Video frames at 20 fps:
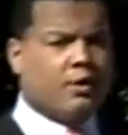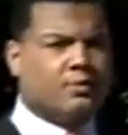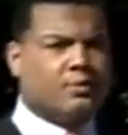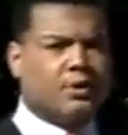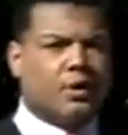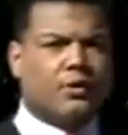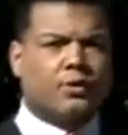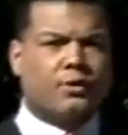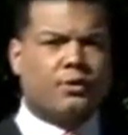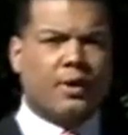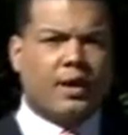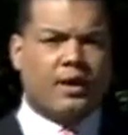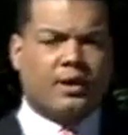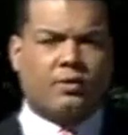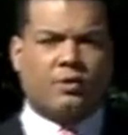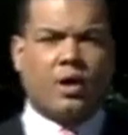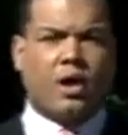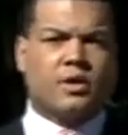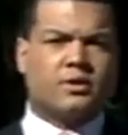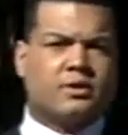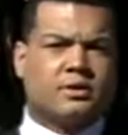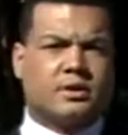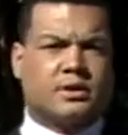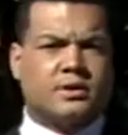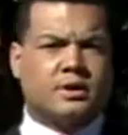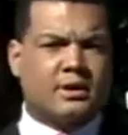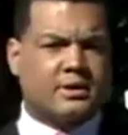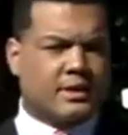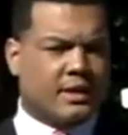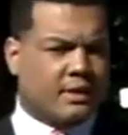I'm told the Red Cross is
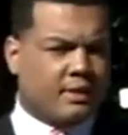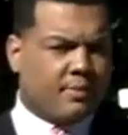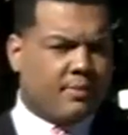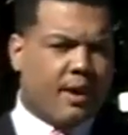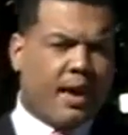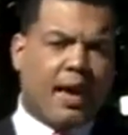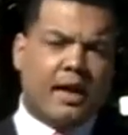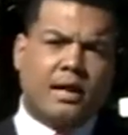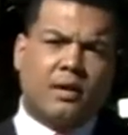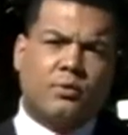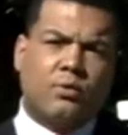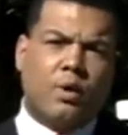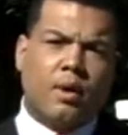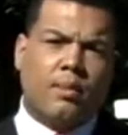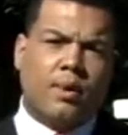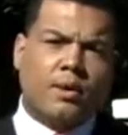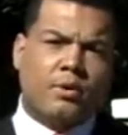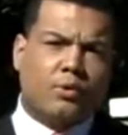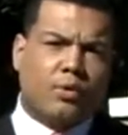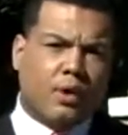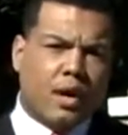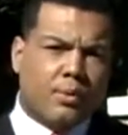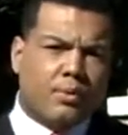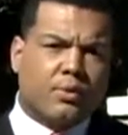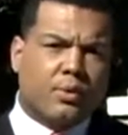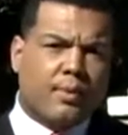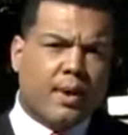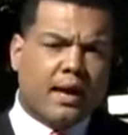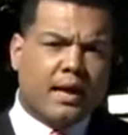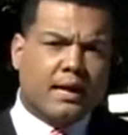assisting the man and woman who were able
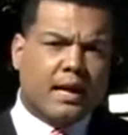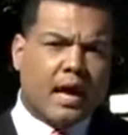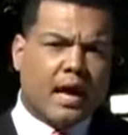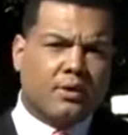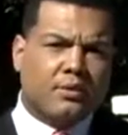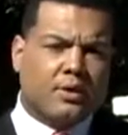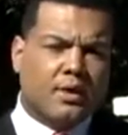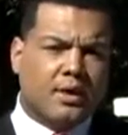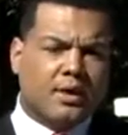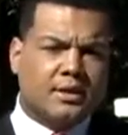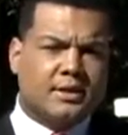to make it out